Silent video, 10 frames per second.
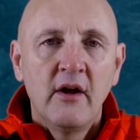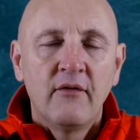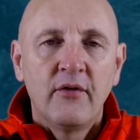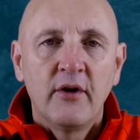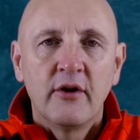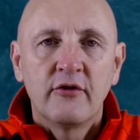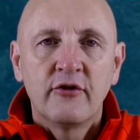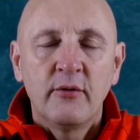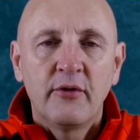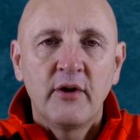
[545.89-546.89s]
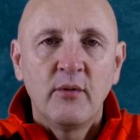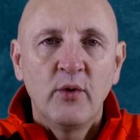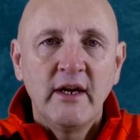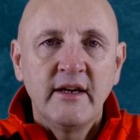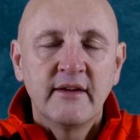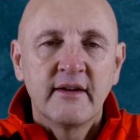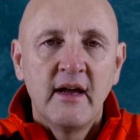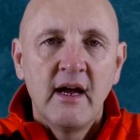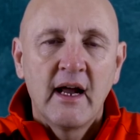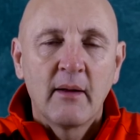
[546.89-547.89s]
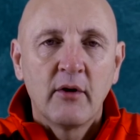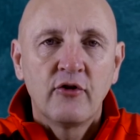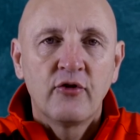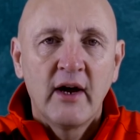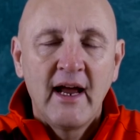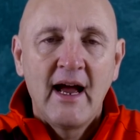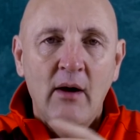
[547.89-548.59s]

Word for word: for two or three weeks and I'm going to try it